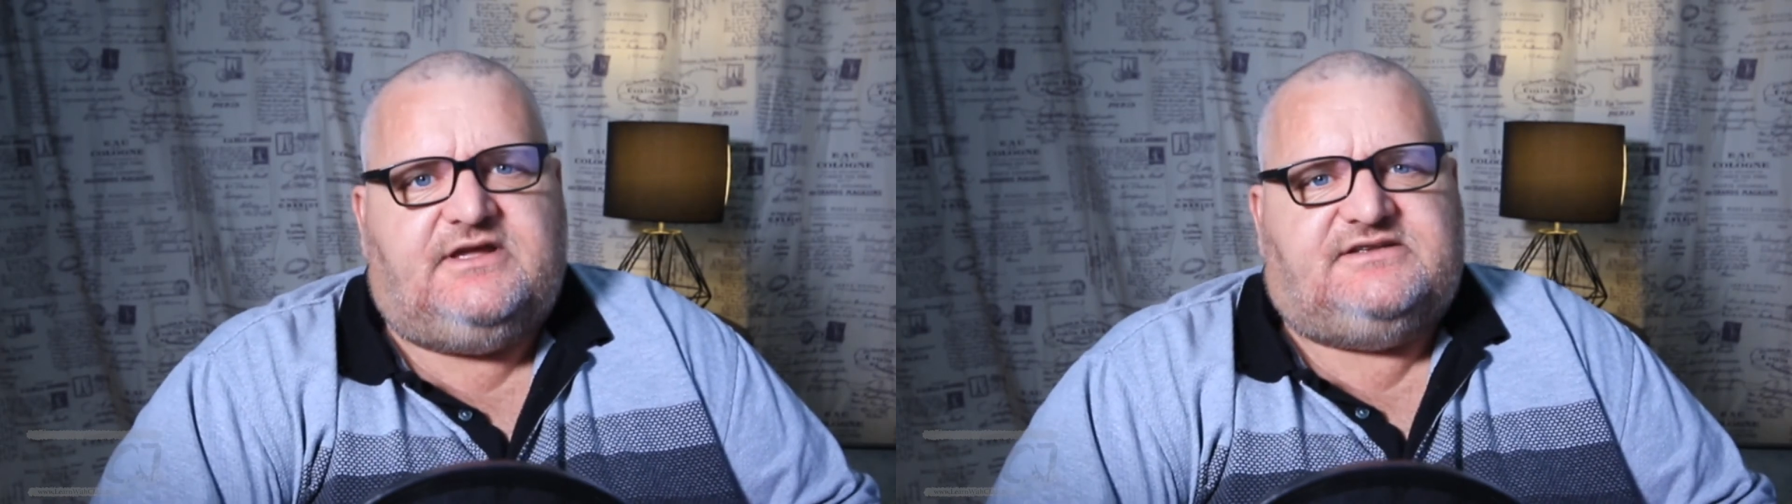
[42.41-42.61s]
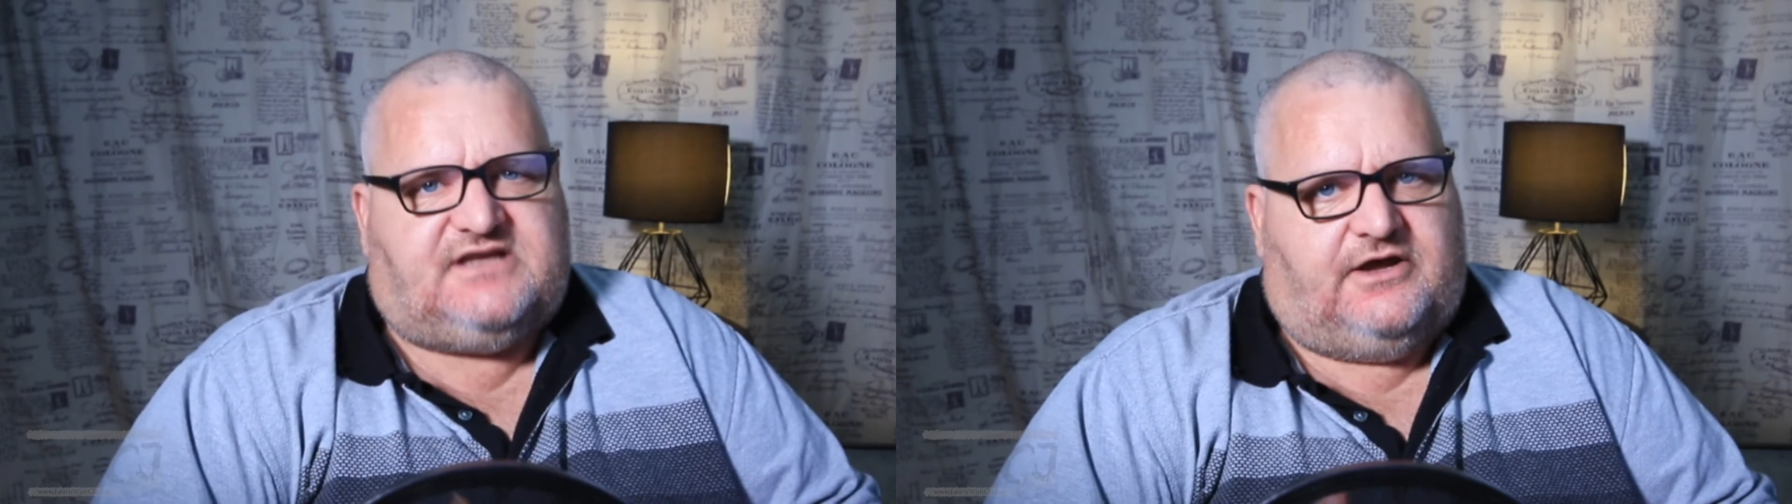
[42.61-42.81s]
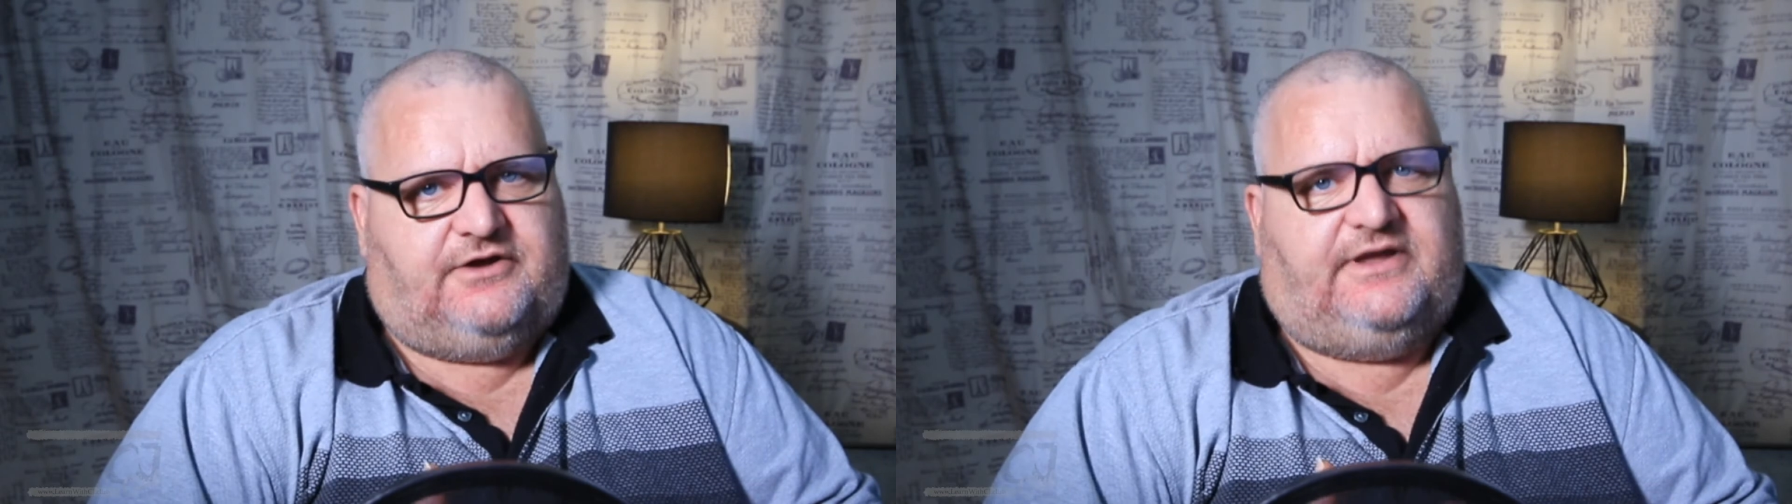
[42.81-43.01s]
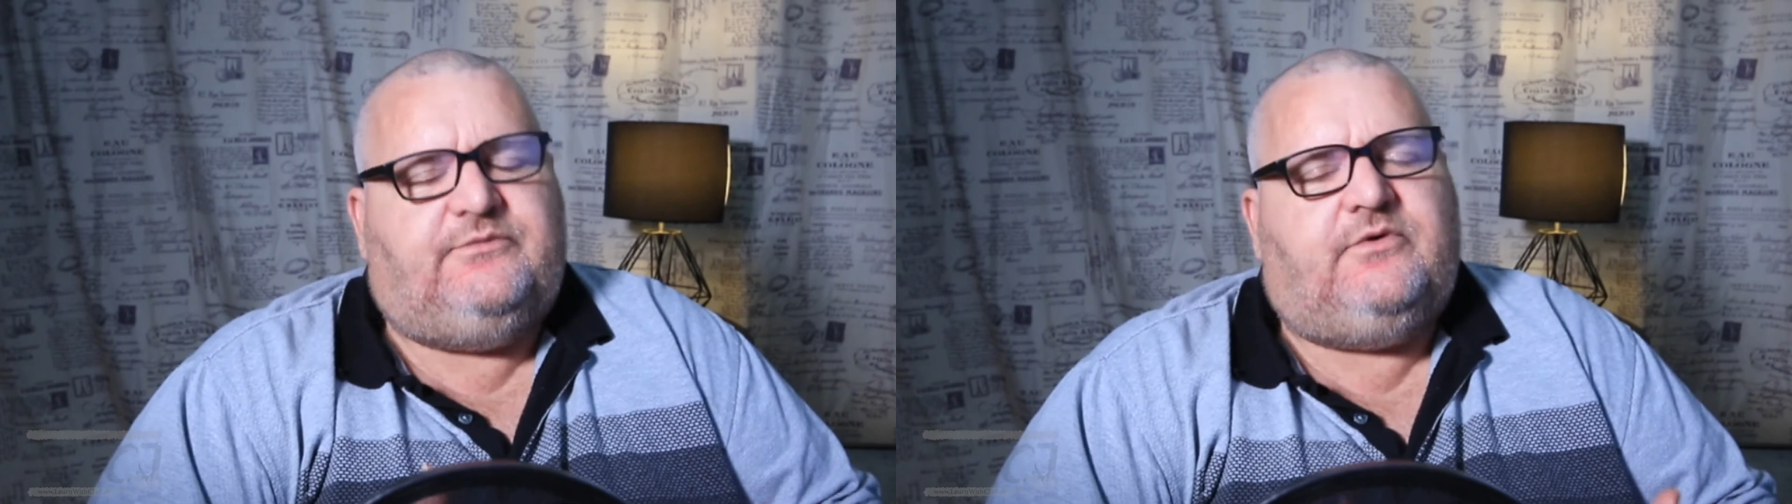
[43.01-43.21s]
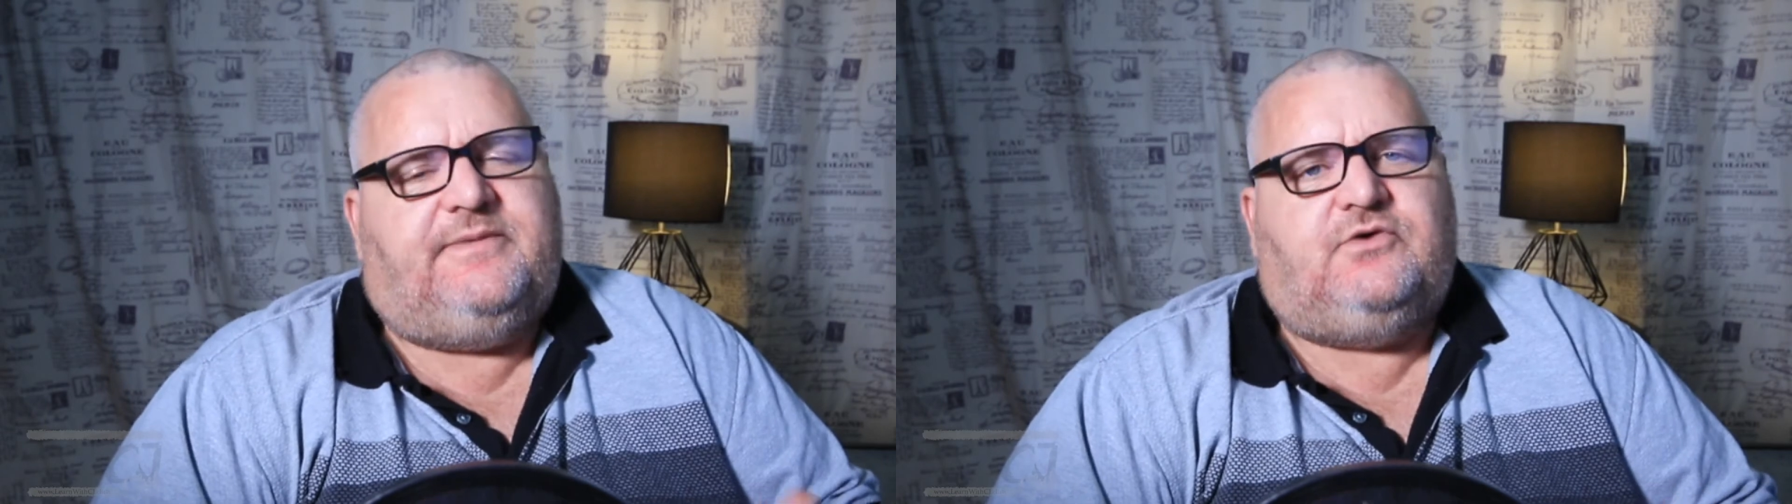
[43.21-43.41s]
So it
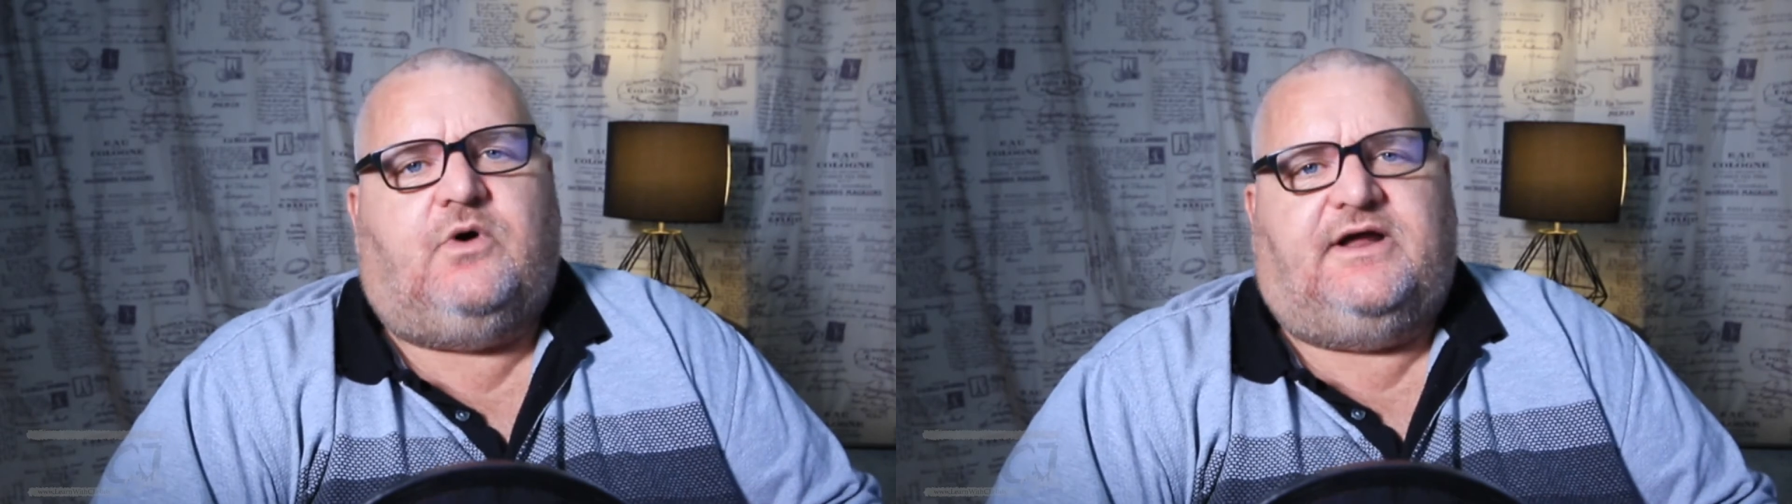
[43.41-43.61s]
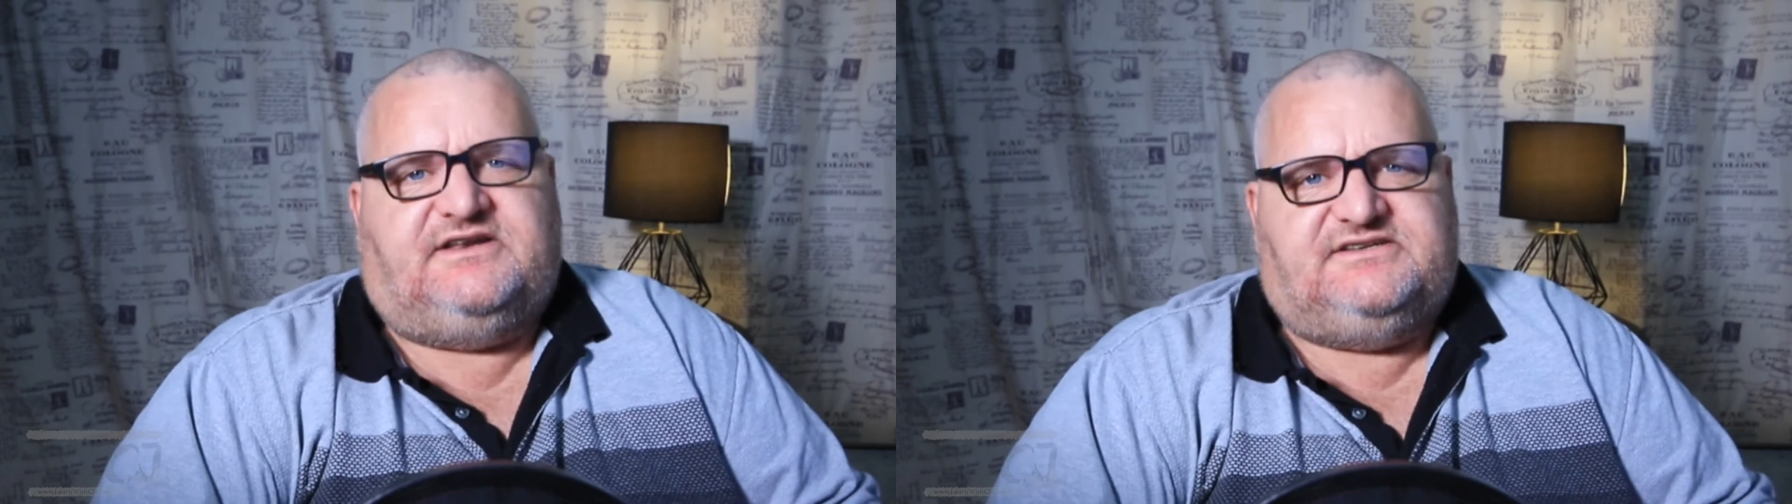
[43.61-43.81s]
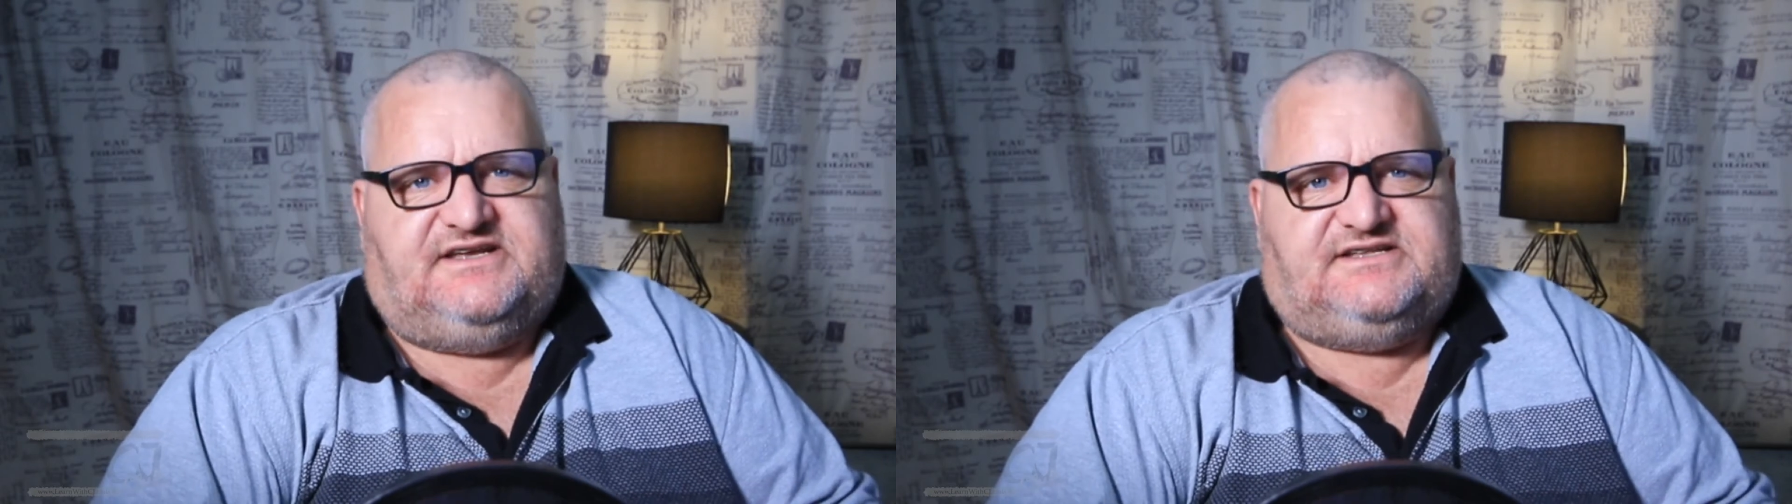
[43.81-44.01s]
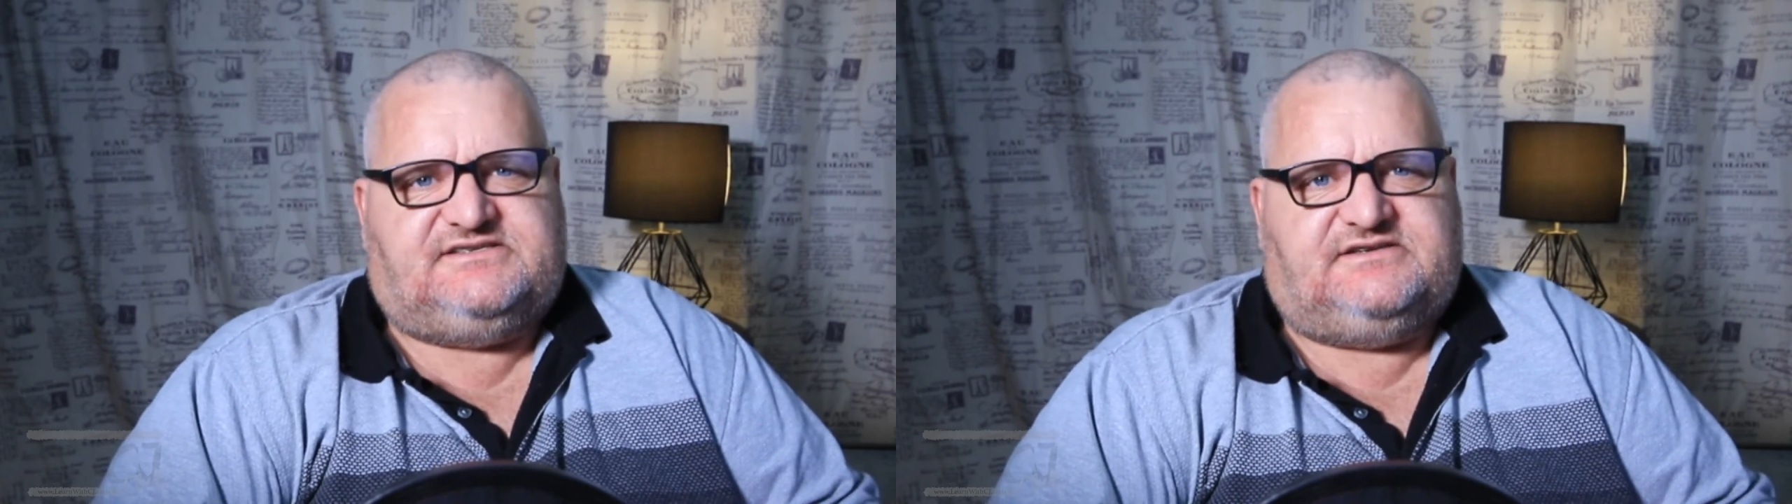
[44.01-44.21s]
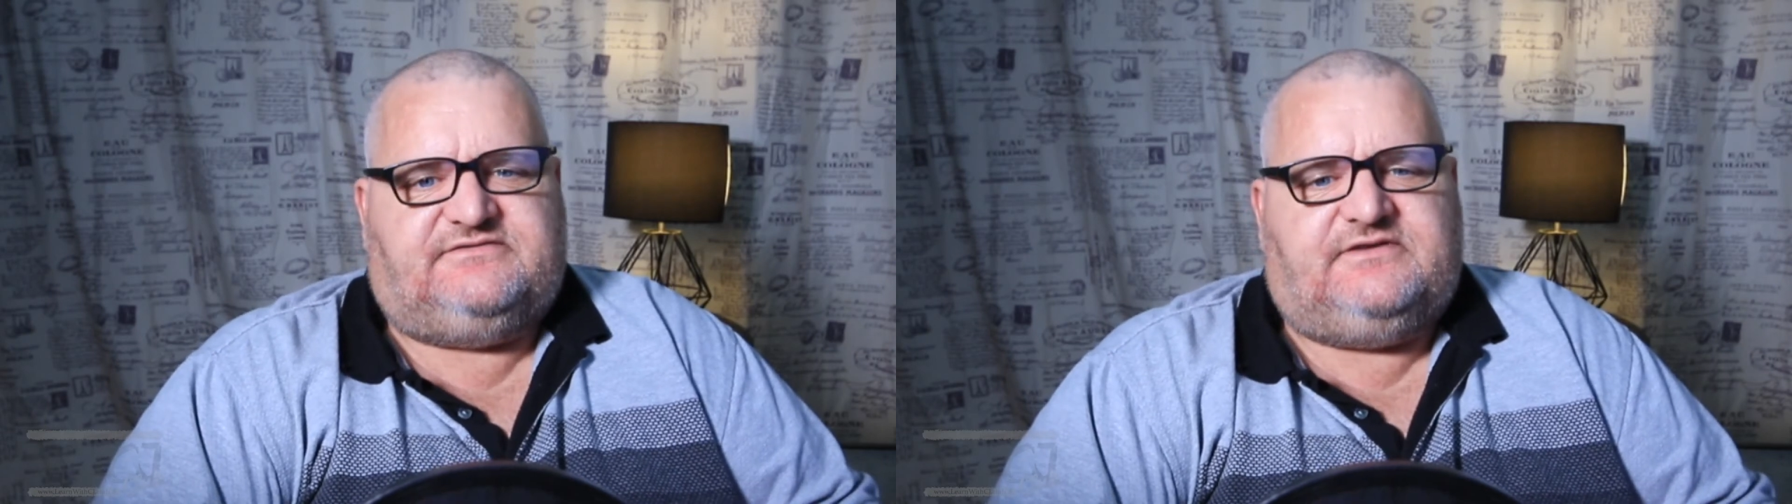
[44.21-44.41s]
will be quite intensive.